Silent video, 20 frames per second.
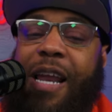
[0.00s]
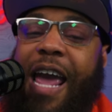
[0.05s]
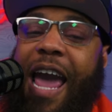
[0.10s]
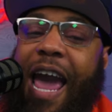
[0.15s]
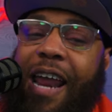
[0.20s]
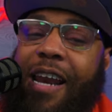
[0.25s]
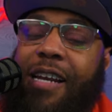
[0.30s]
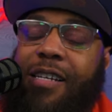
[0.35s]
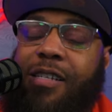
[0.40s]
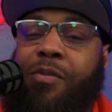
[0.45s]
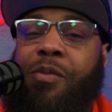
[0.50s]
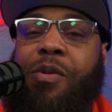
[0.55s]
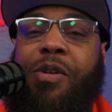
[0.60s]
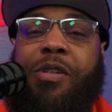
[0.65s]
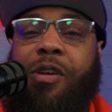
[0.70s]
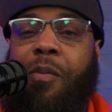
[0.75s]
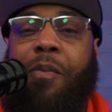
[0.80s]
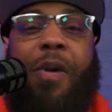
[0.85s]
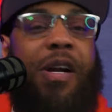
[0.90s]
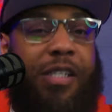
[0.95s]
added some
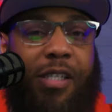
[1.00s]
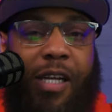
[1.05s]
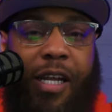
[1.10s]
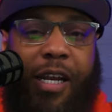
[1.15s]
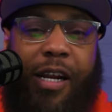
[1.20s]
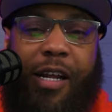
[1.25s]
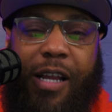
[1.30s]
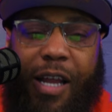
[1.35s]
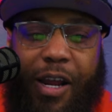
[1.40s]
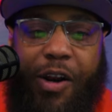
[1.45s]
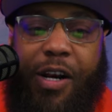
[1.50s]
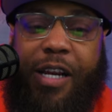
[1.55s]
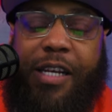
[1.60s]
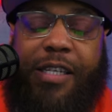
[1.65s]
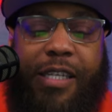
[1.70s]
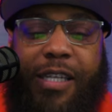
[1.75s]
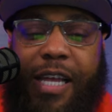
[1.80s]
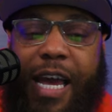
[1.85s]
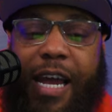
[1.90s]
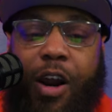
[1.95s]
much-needed clarity
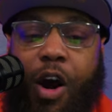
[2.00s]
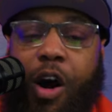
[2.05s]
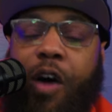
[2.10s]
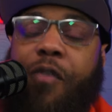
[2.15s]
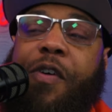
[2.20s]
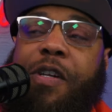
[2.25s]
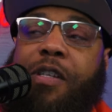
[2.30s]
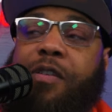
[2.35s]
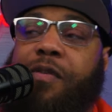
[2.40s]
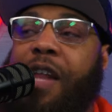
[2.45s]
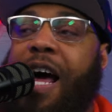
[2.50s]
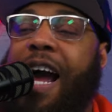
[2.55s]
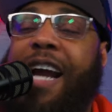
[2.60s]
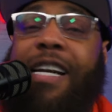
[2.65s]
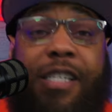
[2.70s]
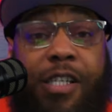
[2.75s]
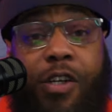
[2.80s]
to that offensive line.